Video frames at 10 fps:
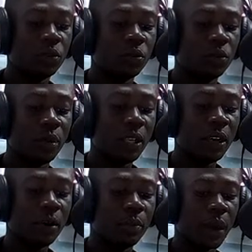could be
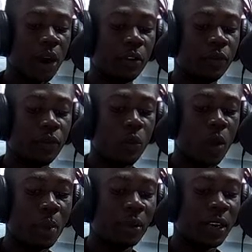a powerful
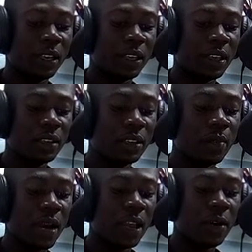weapon against
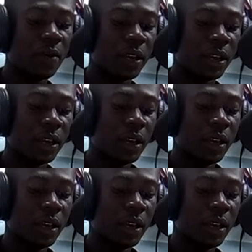malaria,